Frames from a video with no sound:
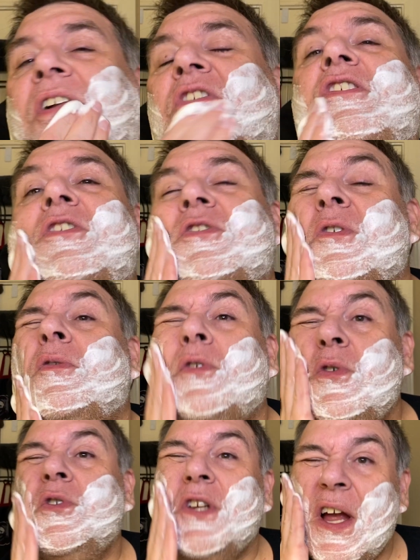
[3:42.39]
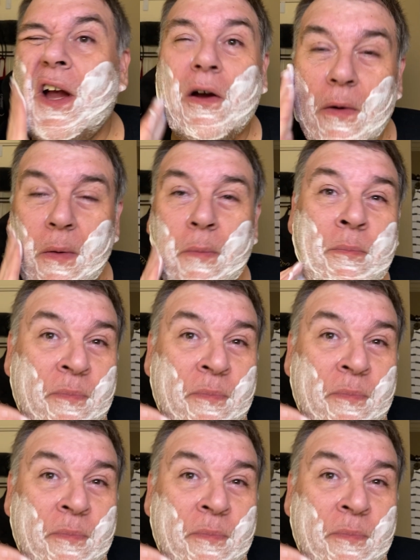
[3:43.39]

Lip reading: traditional fougere